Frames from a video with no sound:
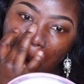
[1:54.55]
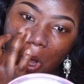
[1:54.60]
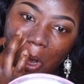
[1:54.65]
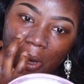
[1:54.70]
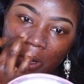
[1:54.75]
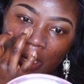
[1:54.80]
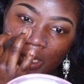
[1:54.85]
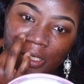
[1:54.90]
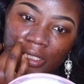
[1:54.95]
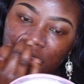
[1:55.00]

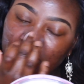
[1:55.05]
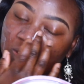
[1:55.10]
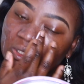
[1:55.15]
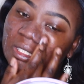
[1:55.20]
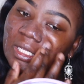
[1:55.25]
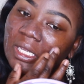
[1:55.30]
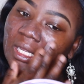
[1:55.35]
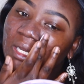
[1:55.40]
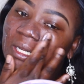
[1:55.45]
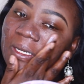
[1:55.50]
oily
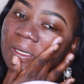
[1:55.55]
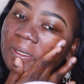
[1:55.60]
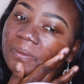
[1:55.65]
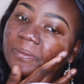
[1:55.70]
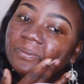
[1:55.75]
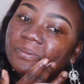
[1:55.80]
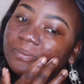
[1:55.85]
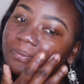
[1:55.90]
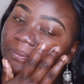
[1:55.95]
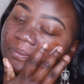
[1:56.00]
skin.
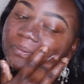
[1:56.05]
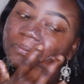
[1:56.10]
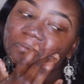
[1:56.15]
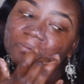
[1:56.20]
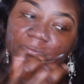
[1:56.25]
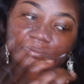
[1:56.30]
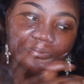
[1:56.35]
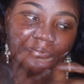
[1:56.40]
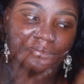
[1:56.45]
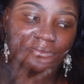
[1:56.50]

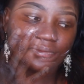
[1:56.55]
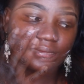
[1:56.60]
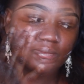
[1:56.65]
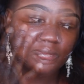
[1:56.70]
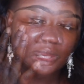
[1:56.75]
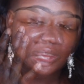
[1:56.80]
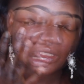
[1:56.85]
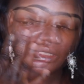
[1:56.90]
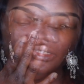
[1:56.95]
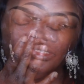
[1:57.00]
On it.
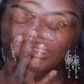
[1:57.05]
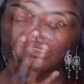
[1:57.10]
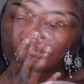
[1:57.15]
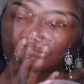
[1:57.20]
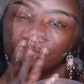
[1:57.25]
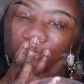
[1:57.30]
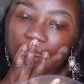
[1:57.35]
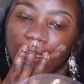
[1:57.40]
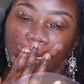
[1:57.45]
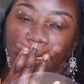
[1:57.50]
This
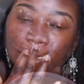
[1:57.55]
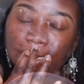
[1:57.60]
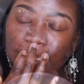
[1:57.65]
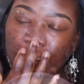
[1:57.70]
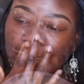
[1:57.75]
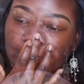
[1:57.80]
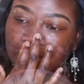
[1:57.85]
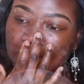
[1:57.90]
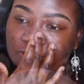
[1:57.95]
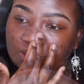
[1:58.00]
is the now
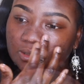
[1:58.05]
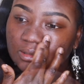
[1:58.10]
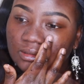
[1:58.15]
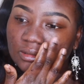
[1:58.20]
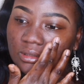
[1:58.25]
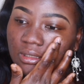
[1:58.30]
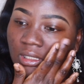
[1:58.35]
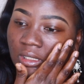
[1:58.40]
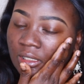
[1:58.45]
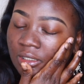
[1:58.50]
that is
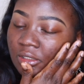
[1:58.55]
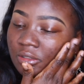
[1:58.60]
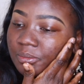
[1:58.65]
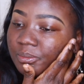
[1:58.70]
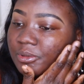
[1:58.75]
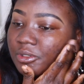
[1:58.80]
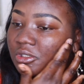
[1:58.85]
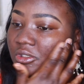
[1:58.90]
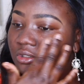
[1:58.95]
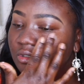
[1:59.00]
a little
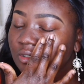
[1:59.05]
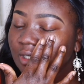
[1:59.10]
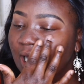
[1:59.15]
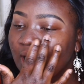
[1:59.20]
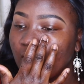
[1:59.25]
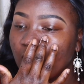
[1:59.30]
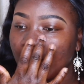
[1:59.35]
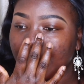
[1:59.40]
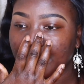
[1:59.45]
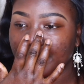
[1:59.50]
bit
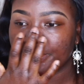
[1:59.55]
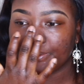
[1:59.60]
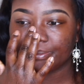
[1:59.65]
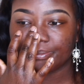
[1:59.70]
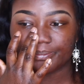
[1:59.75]
dried up.